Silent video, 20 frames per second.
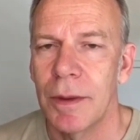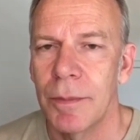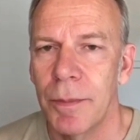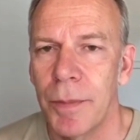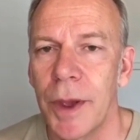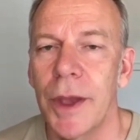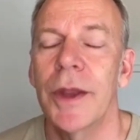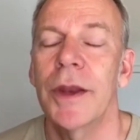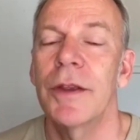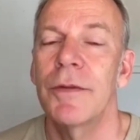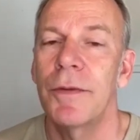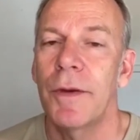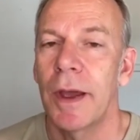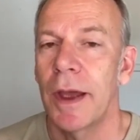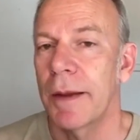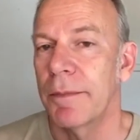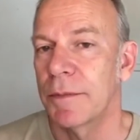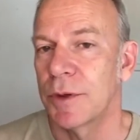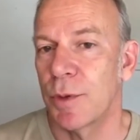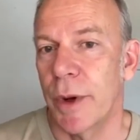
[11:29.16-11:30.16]
But if
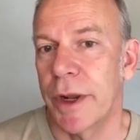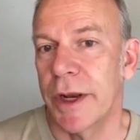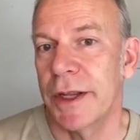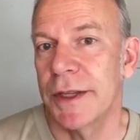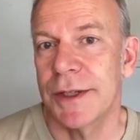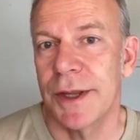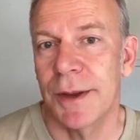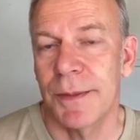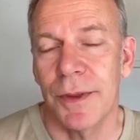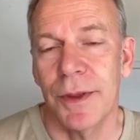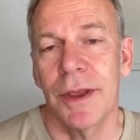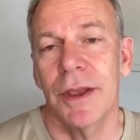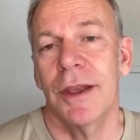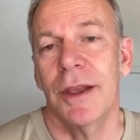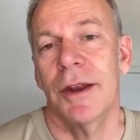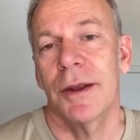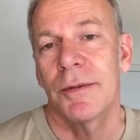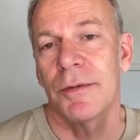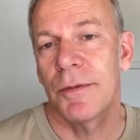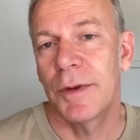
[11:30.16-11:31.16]
I'm 20-something
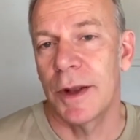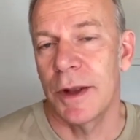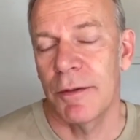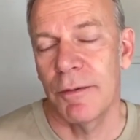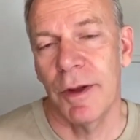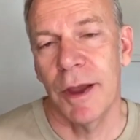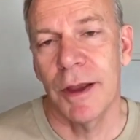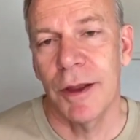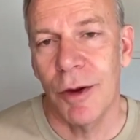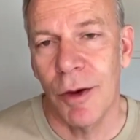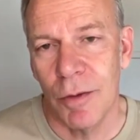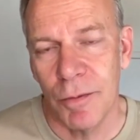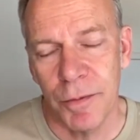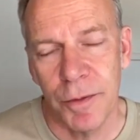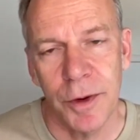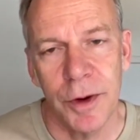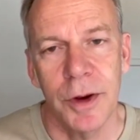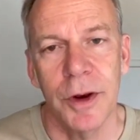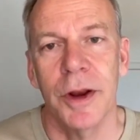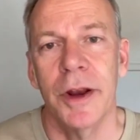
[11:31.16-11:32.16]
and I'm feeling very
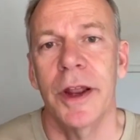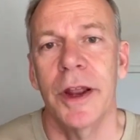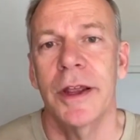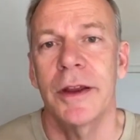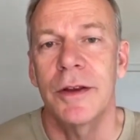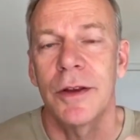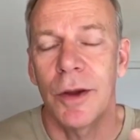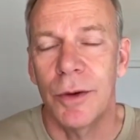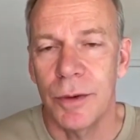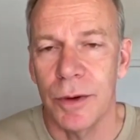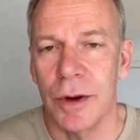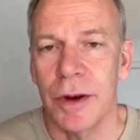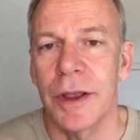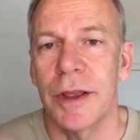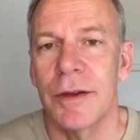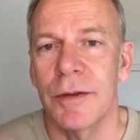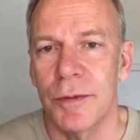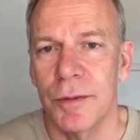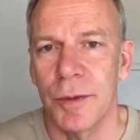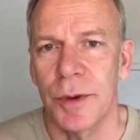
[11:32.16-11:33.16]
confident and I don't
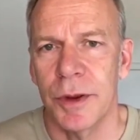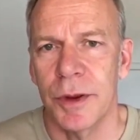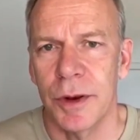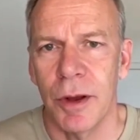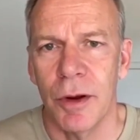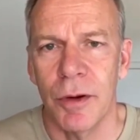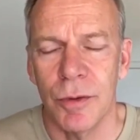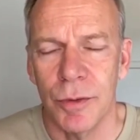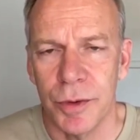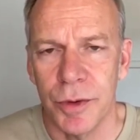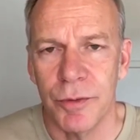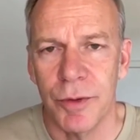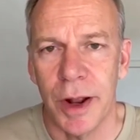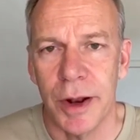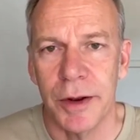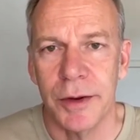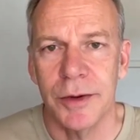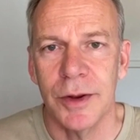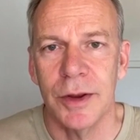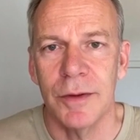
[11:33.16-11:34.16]
live with an older
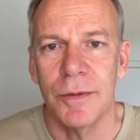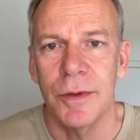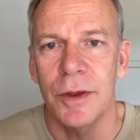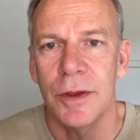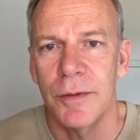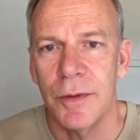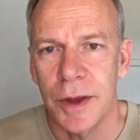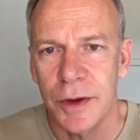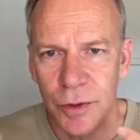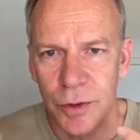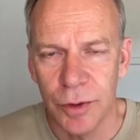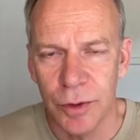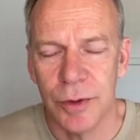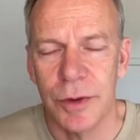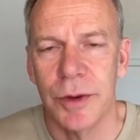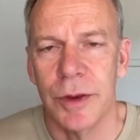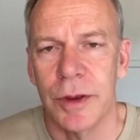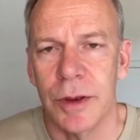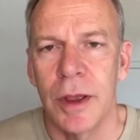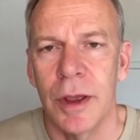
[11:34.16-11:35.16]
relative that if I took
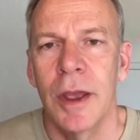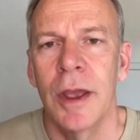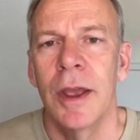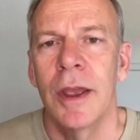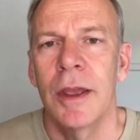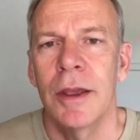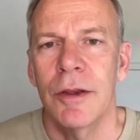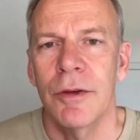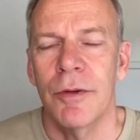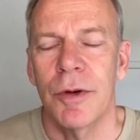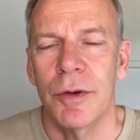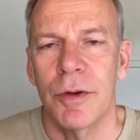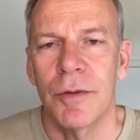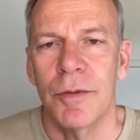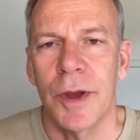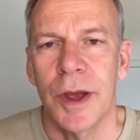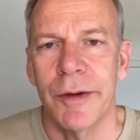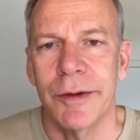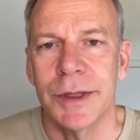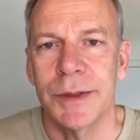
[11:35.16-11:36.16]
the
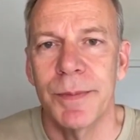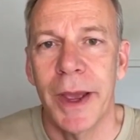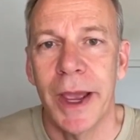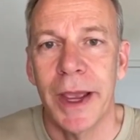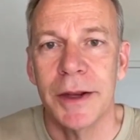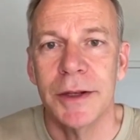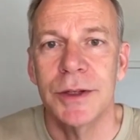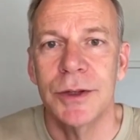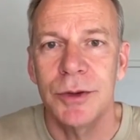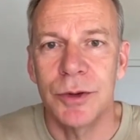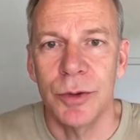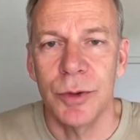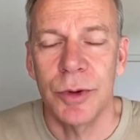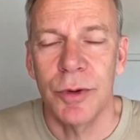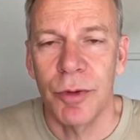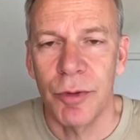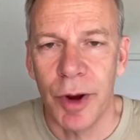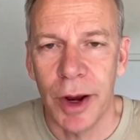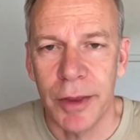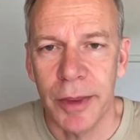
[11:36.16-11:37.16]
coronavirus back to would
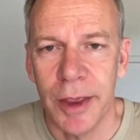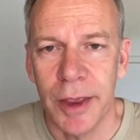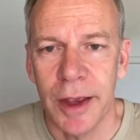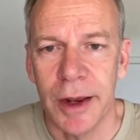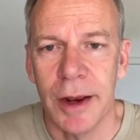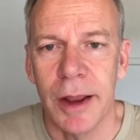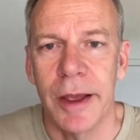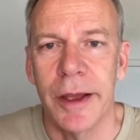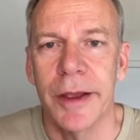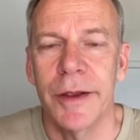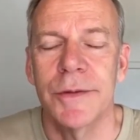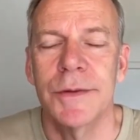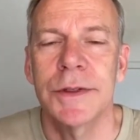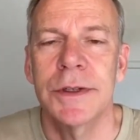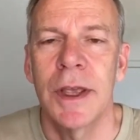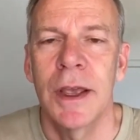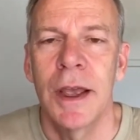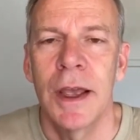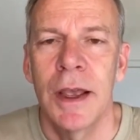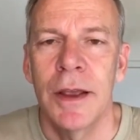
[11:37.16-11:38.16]
threaten their lives,
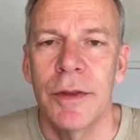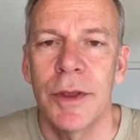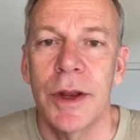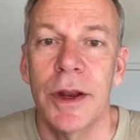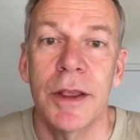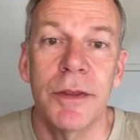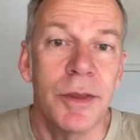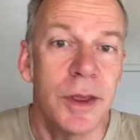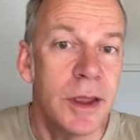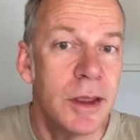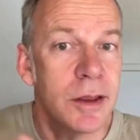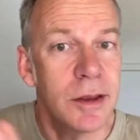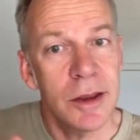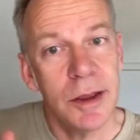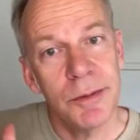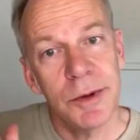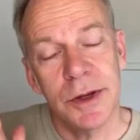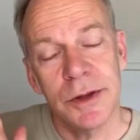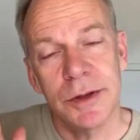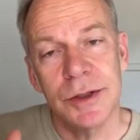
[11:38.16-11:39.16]
then I think
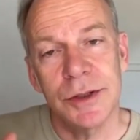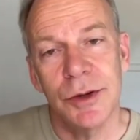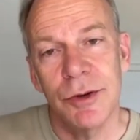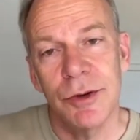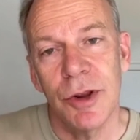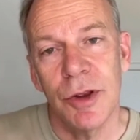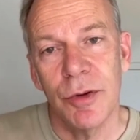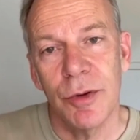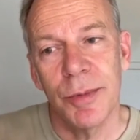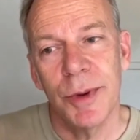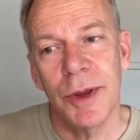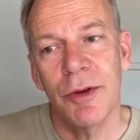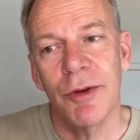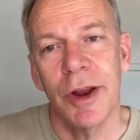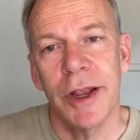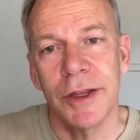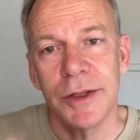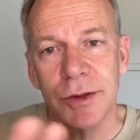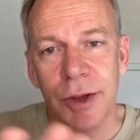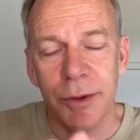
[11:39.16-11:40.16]
coming to the studio would be
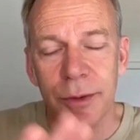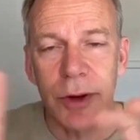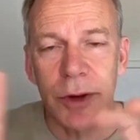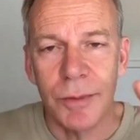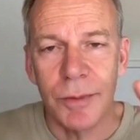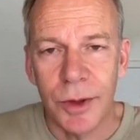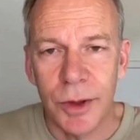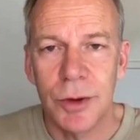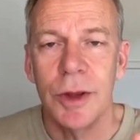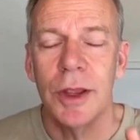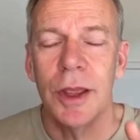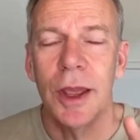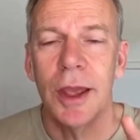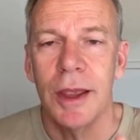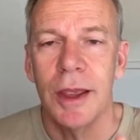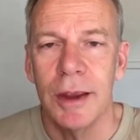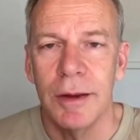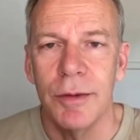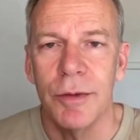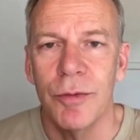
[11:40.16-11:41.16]
great. So I would
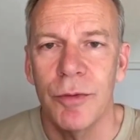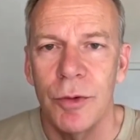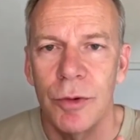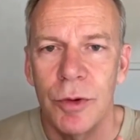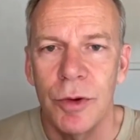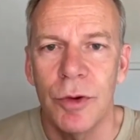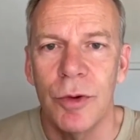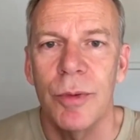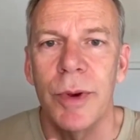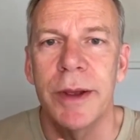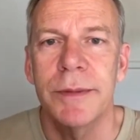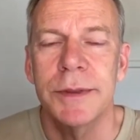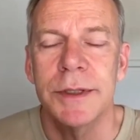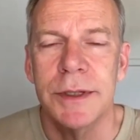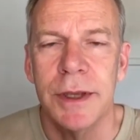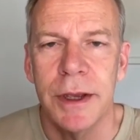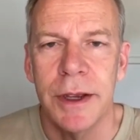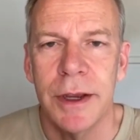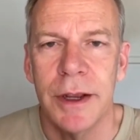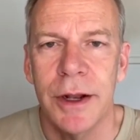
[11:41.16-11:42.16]
communicate through your
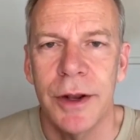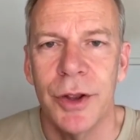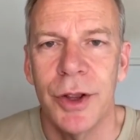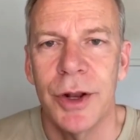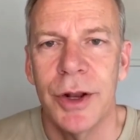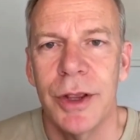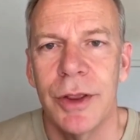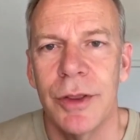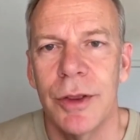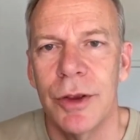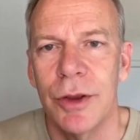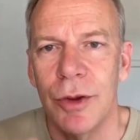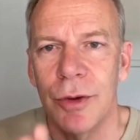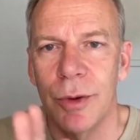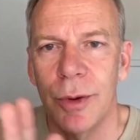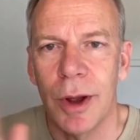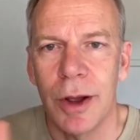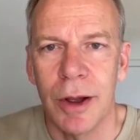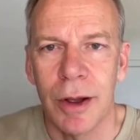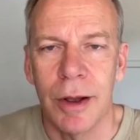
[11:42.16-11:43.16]
website clearly that
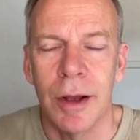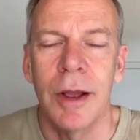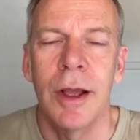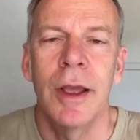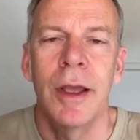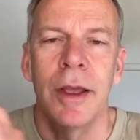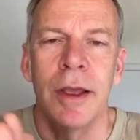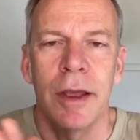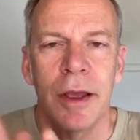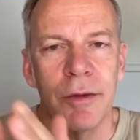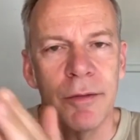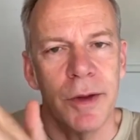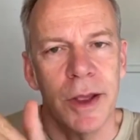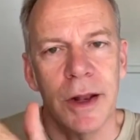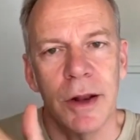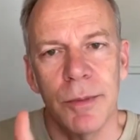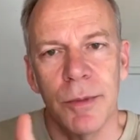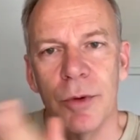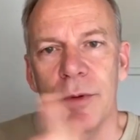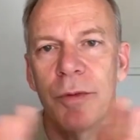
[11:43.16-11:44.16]
you are
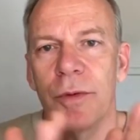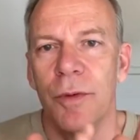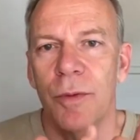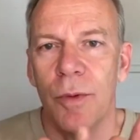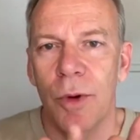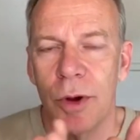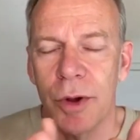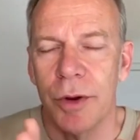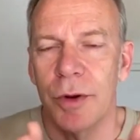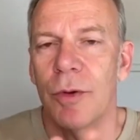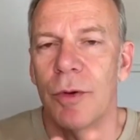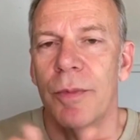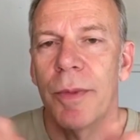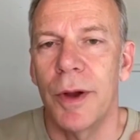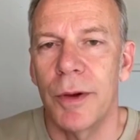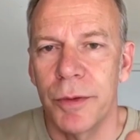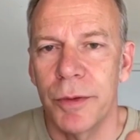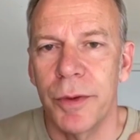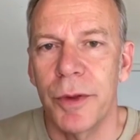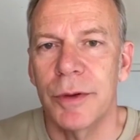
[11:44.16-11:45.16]
available for one or
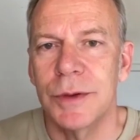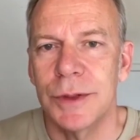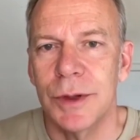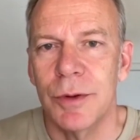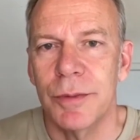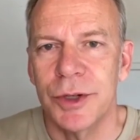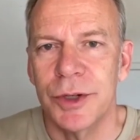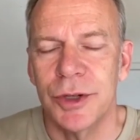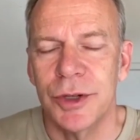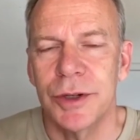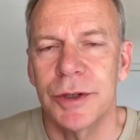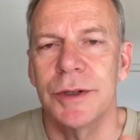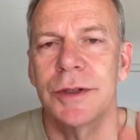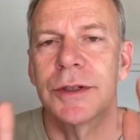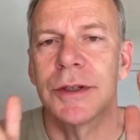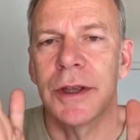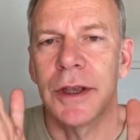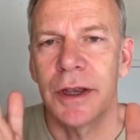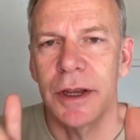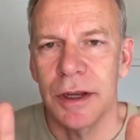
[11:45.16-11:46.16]
both those
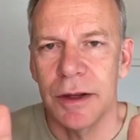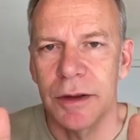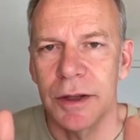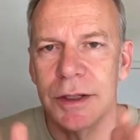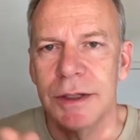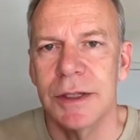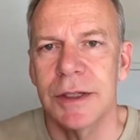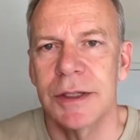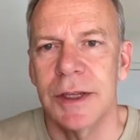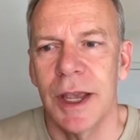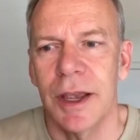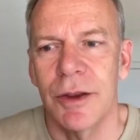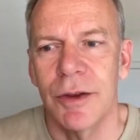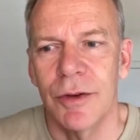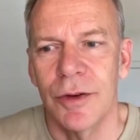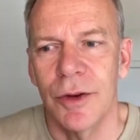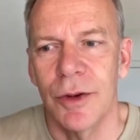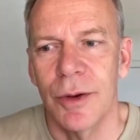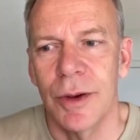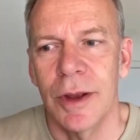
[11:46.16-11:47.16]
options, and this is how you
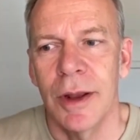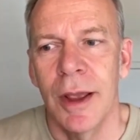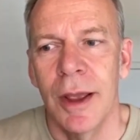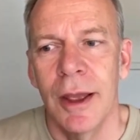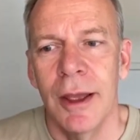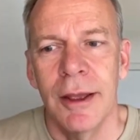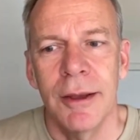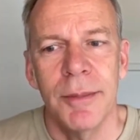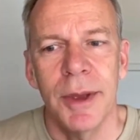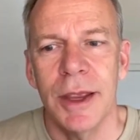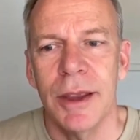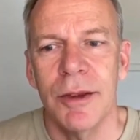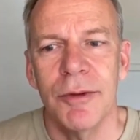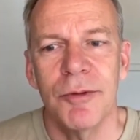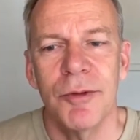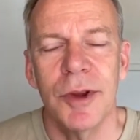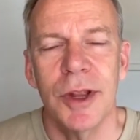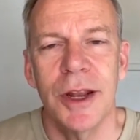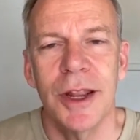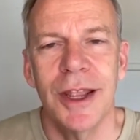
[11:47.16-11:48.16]
do it. Make it
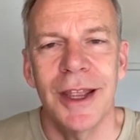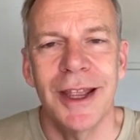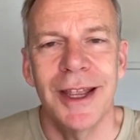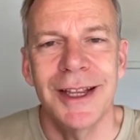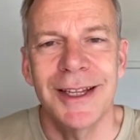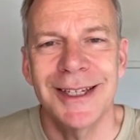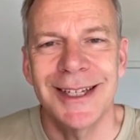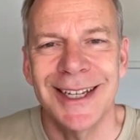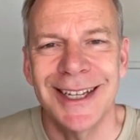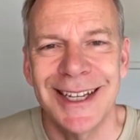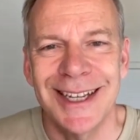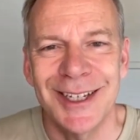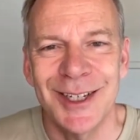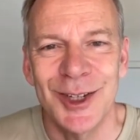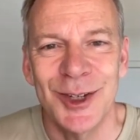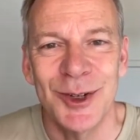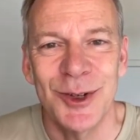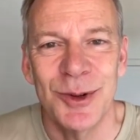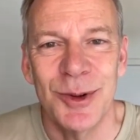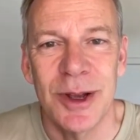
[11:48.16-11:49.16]
really easy
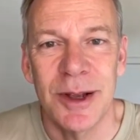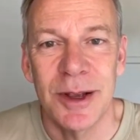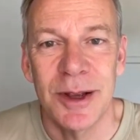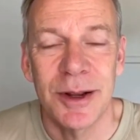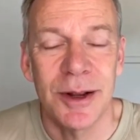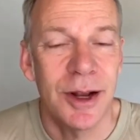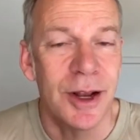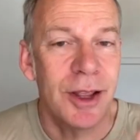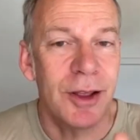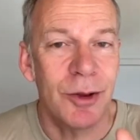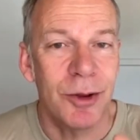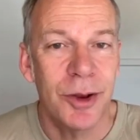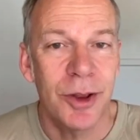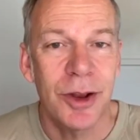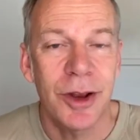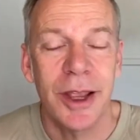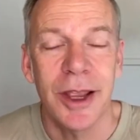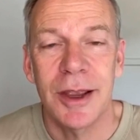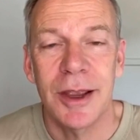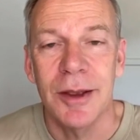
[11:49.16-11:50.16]
to click on the
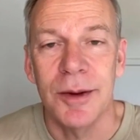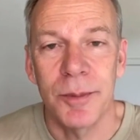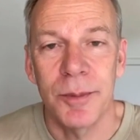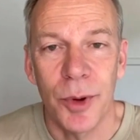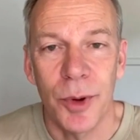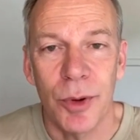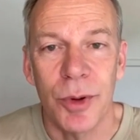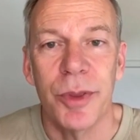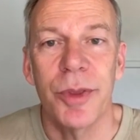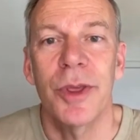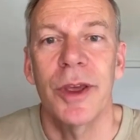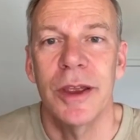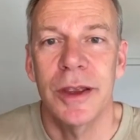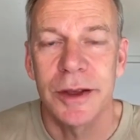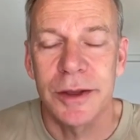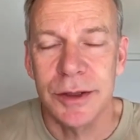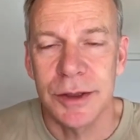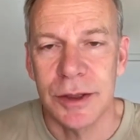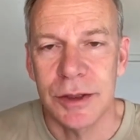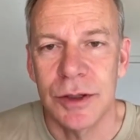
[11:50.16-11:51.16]
link and book
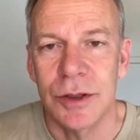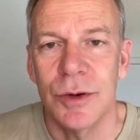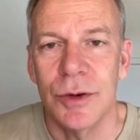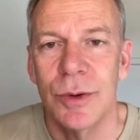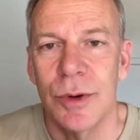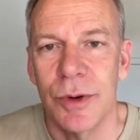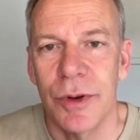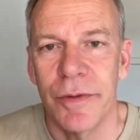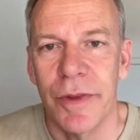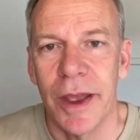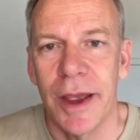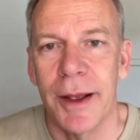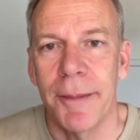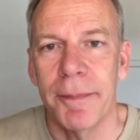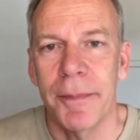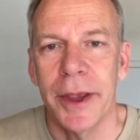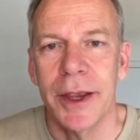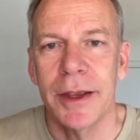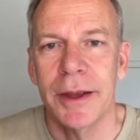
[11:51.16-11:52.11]
things and do all of that.